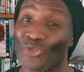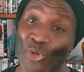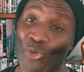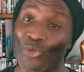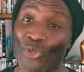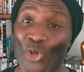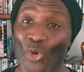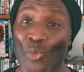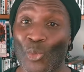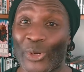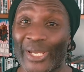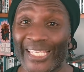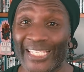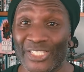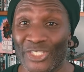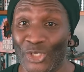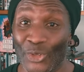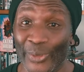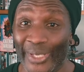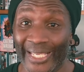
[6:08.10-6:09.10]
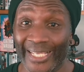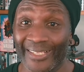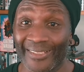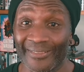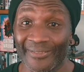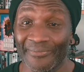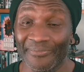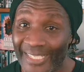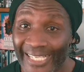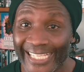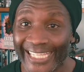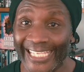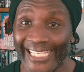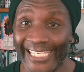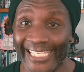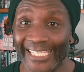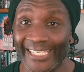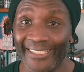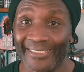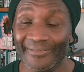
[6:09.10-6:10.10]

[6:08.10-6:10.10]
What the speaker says: not know what he's doing, clearly.